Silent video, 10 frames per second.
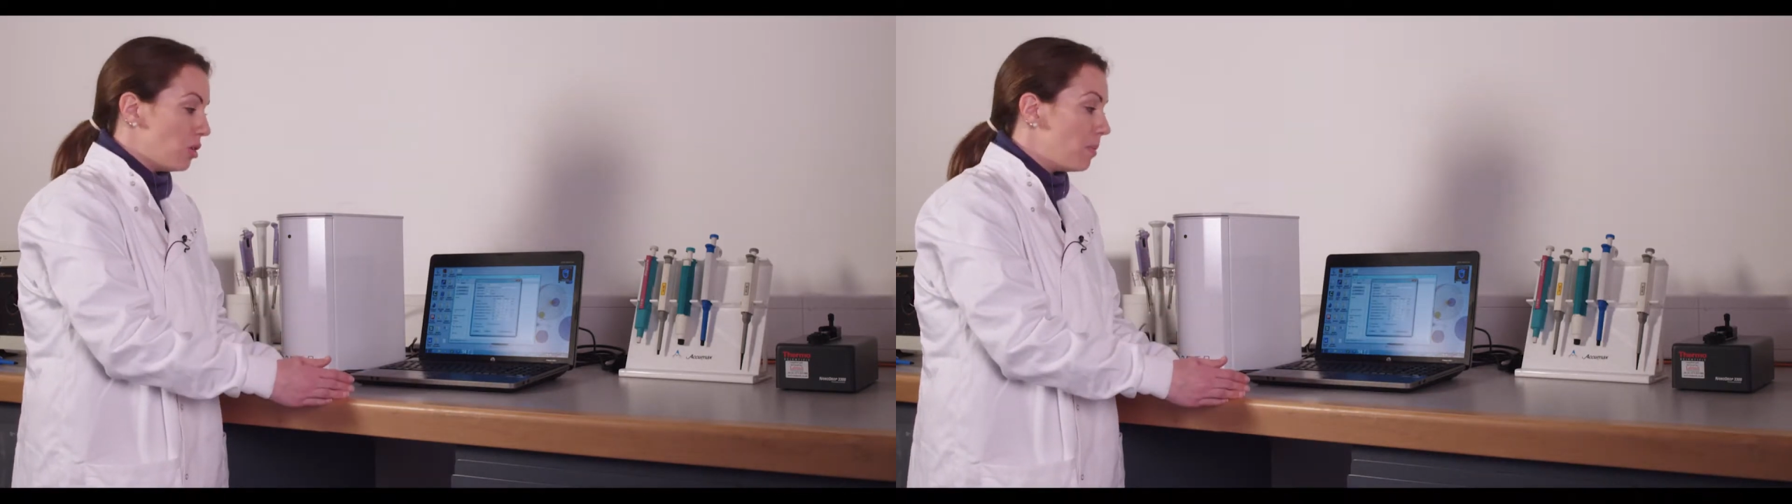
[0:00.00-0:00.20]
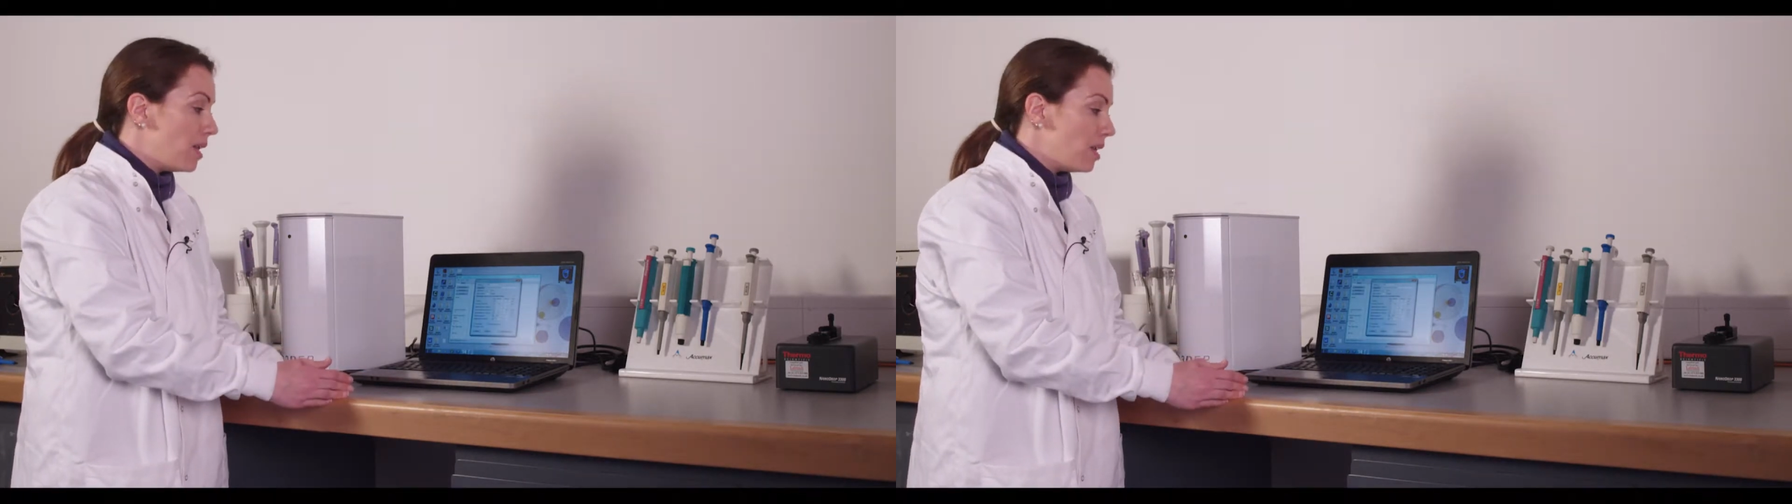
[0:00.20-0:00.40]

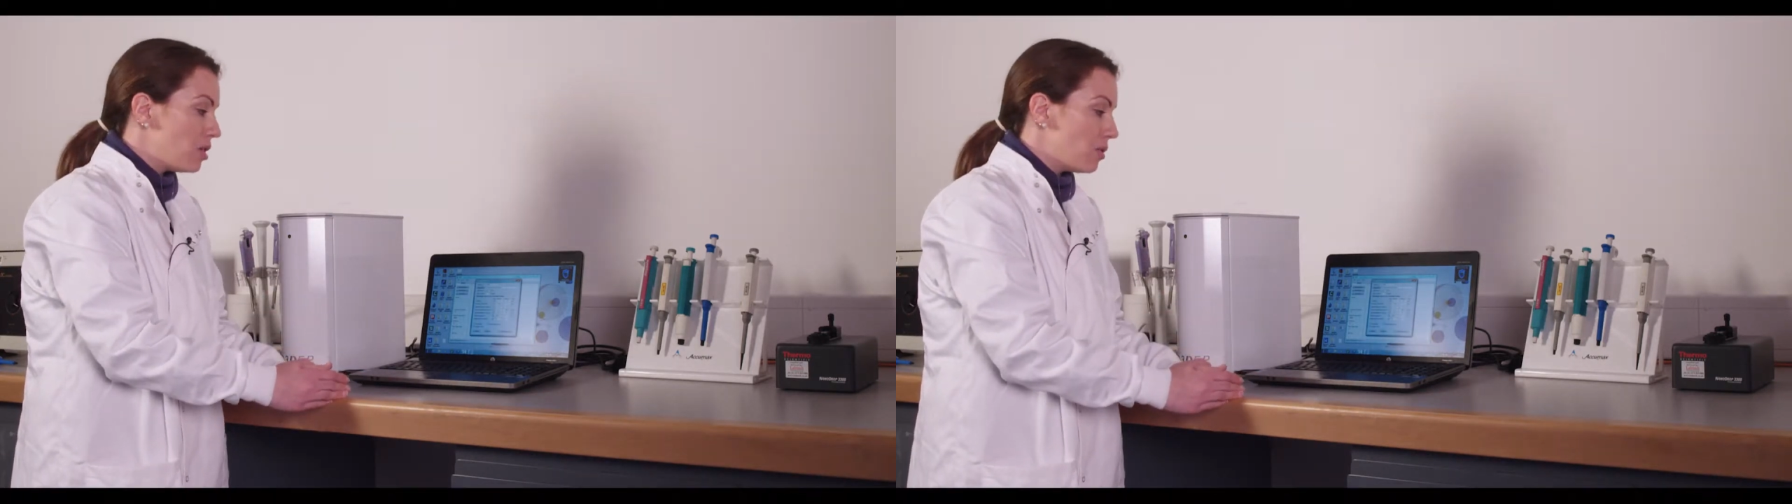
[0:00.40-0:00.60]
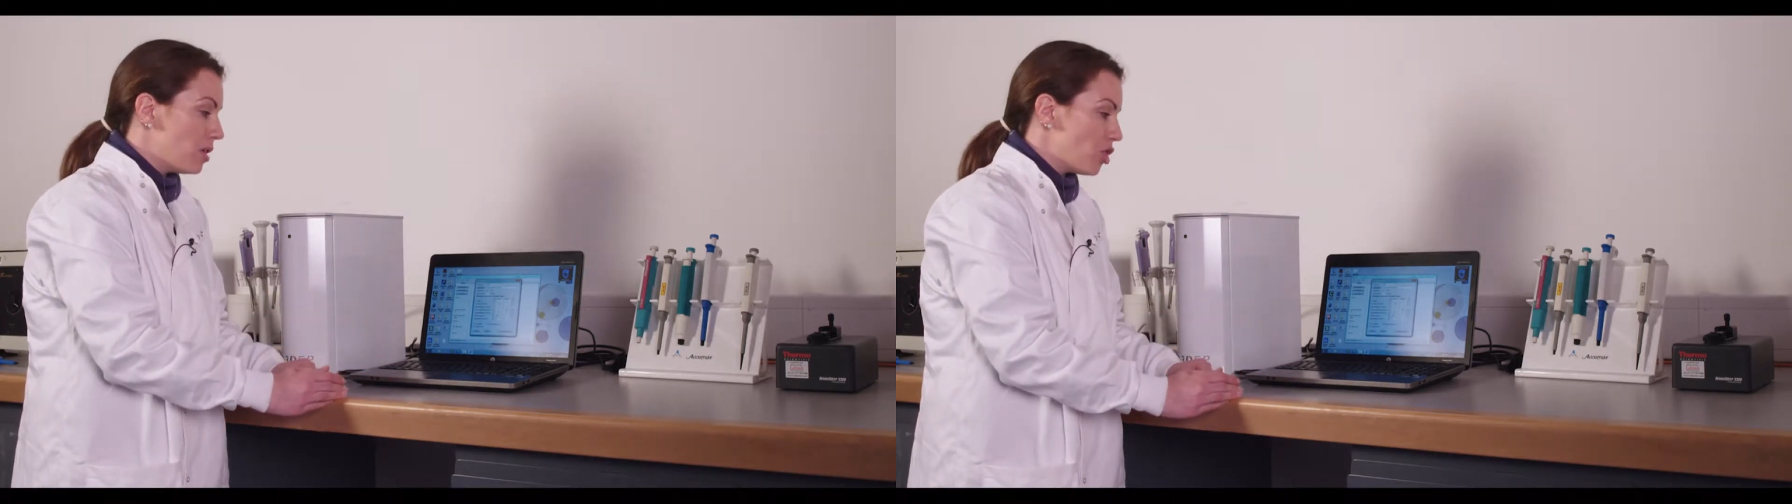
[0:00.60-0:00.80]
you may need
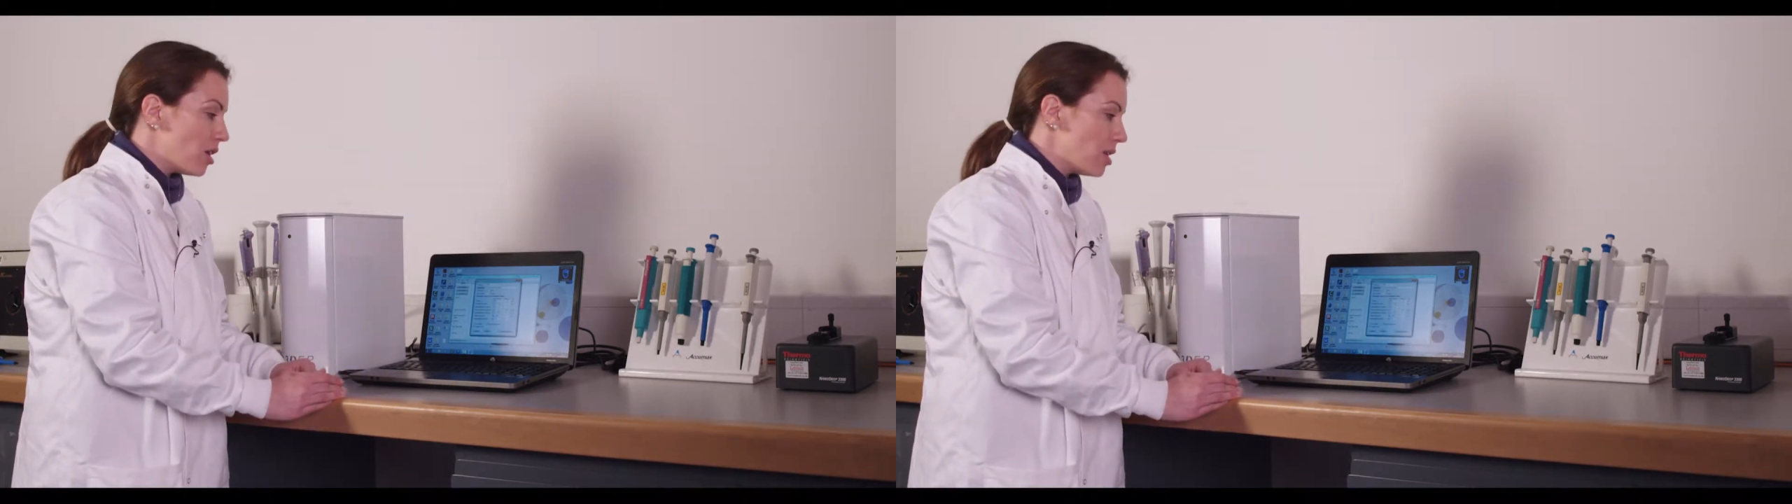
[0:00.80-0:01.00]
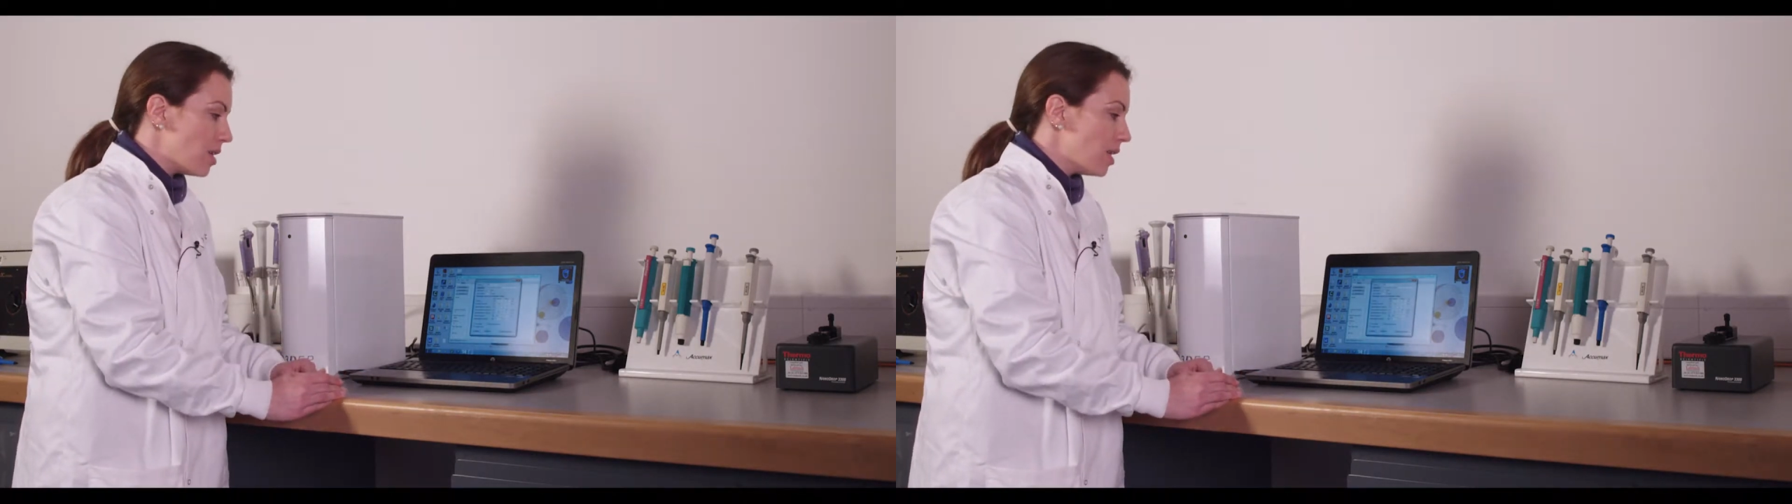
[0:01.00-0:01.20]
to adjust